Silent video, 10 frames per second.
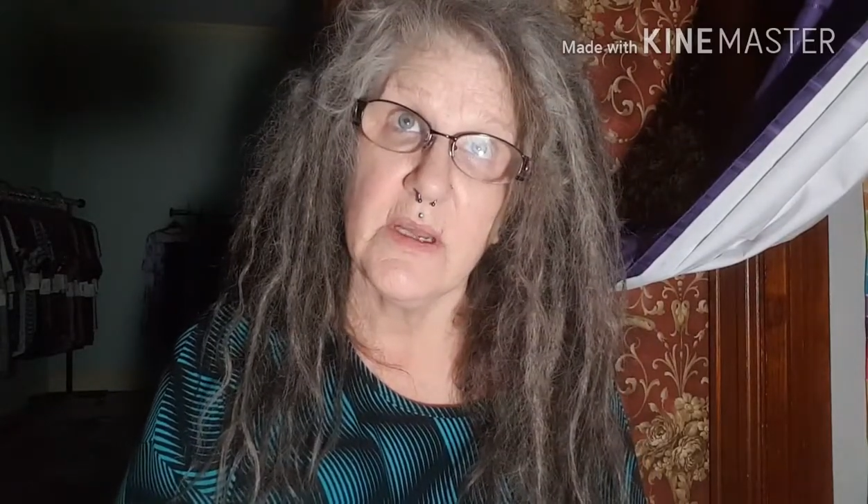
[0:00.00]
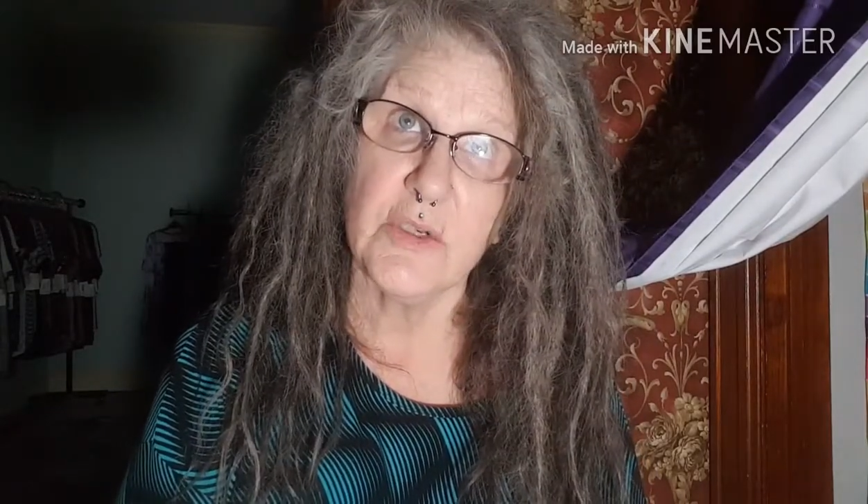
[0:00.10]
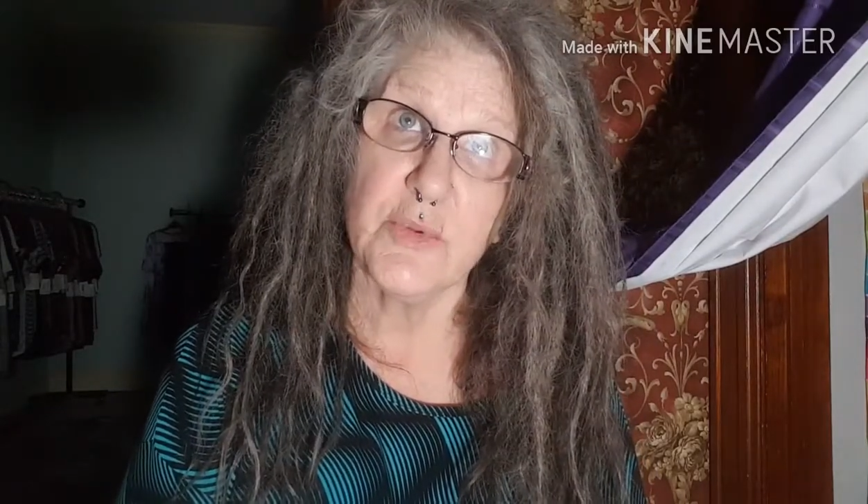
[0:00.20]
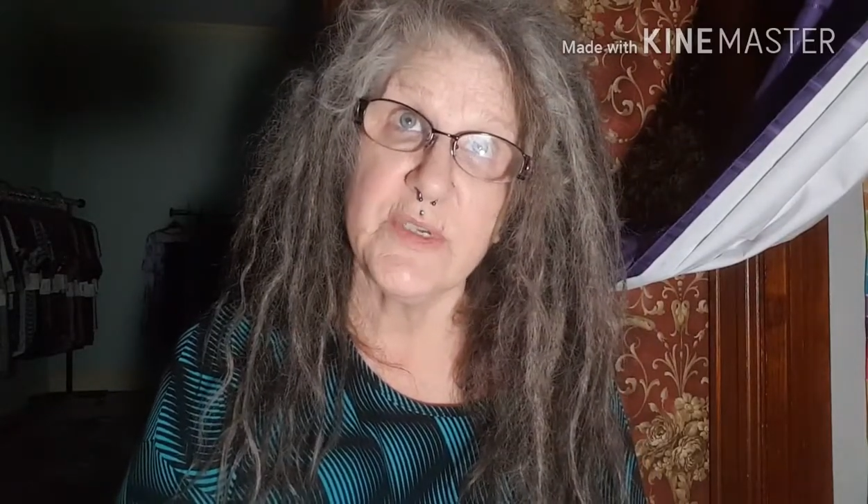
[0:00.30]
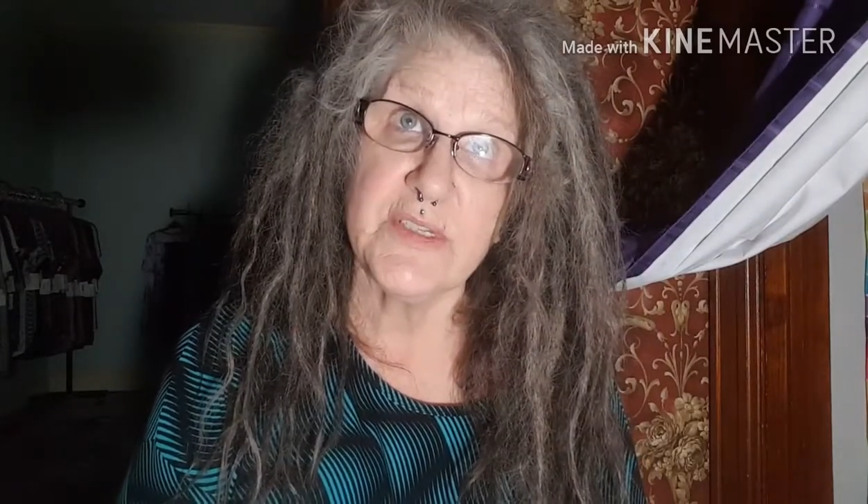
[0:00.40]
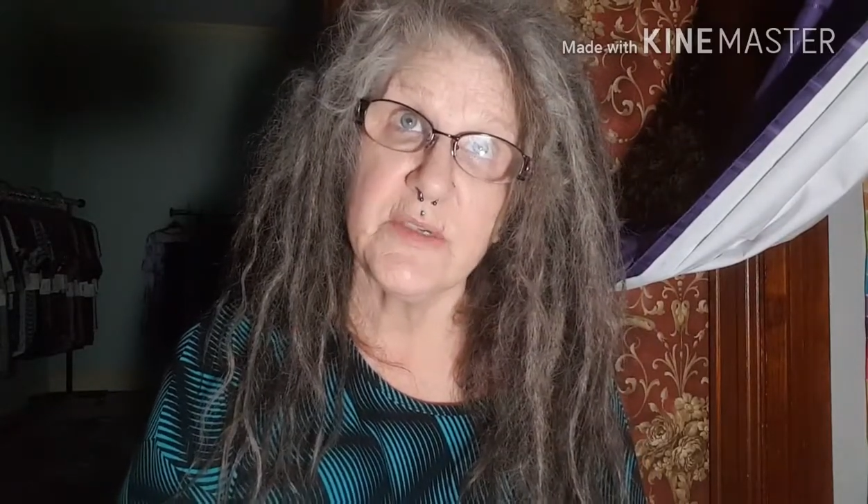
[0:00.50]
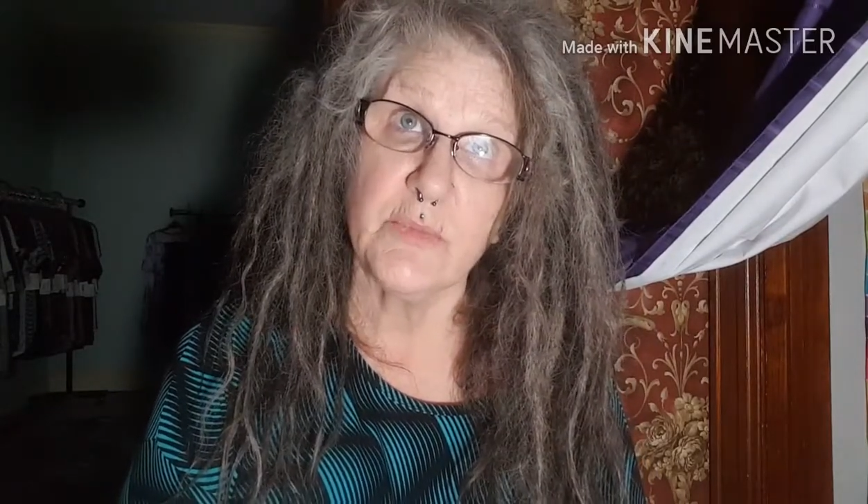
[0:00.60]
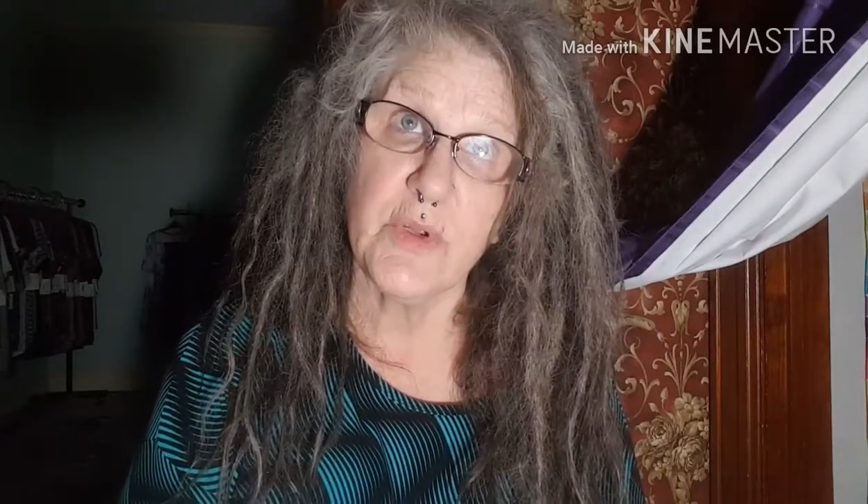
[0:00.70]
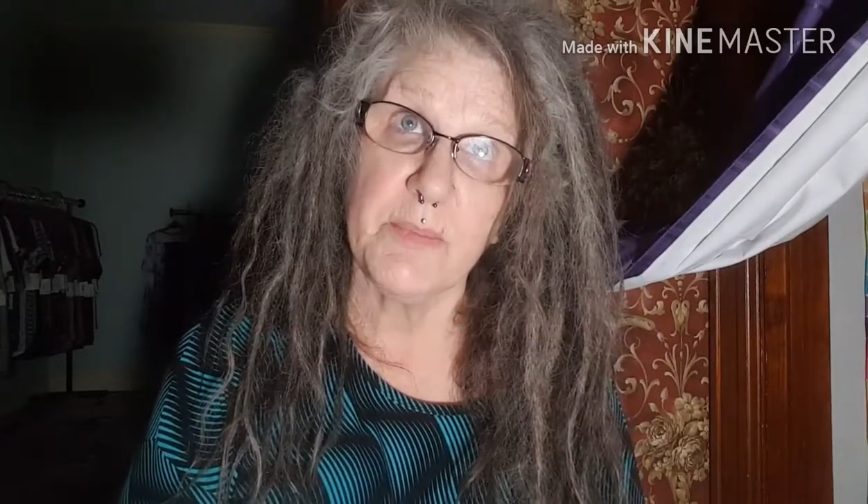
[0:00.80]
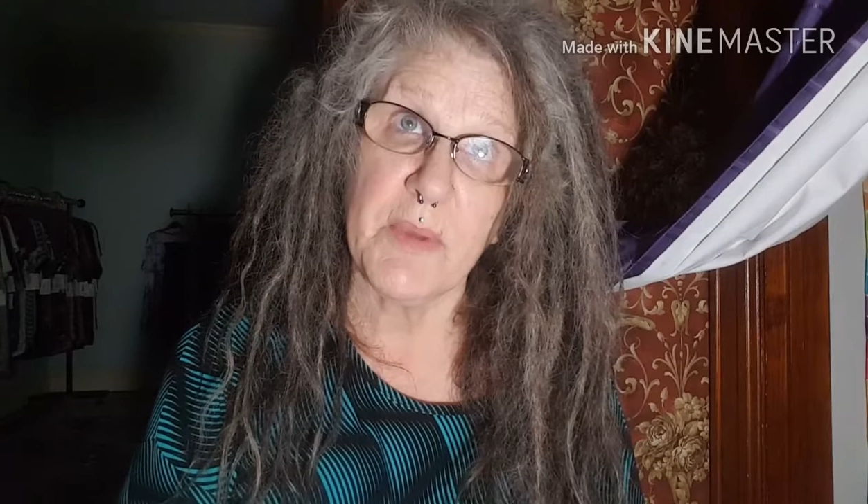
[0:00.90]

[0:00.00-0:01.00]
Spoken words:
twist and rip